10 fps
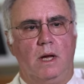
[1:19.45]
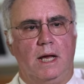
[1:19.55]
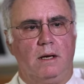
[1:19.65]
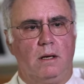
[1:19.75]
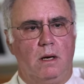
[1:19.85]

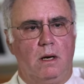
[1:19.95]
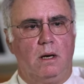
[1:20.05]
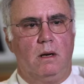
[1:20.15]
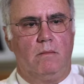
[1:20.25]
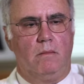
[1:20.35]
it
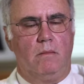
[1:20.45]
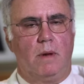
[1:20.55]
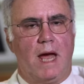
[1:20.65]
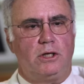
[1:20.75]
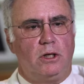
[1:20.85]

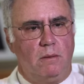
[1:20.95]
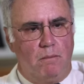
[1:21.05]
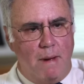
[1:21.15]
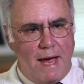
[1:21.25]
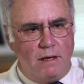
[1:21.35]
actually
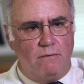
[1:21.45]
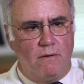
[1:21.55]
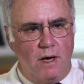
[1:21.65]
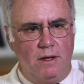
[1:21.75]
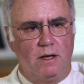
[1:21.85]

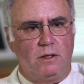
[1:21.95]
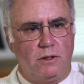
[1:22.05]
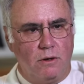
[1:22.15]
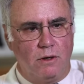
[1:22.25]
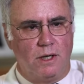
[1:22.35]
magnified the
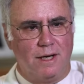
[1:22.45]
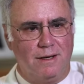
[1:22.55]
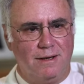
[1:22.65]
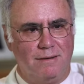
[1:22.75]
uncertainty